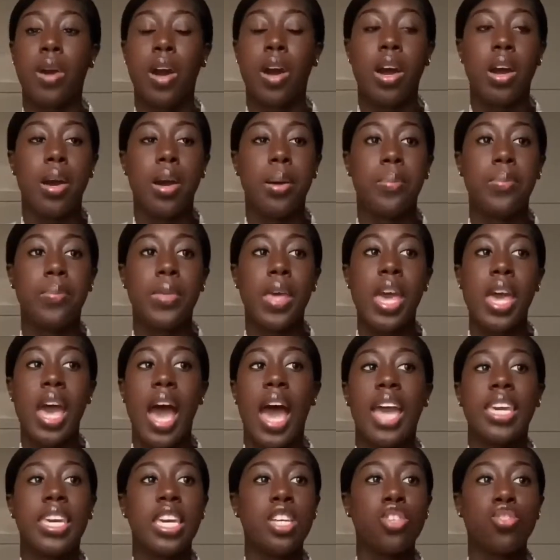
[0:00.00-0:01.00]
Um,
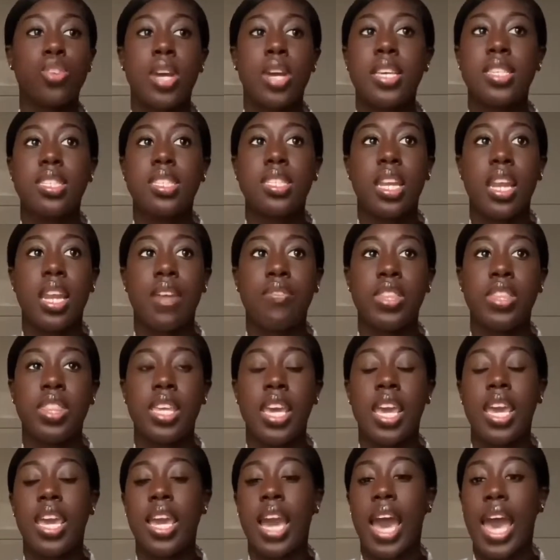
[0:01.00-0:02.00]
I get dressed and
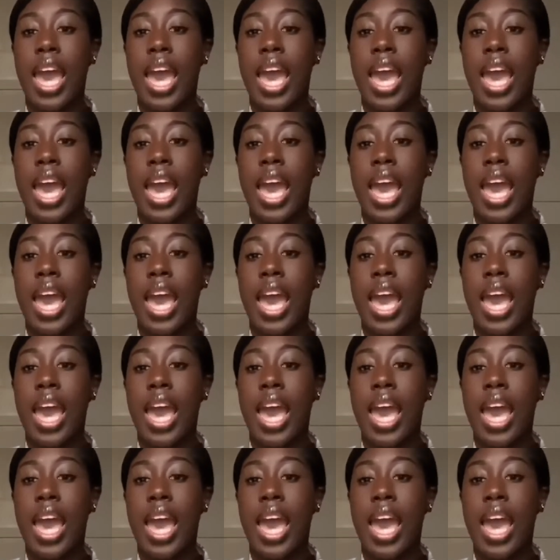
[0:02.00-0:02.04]
everything.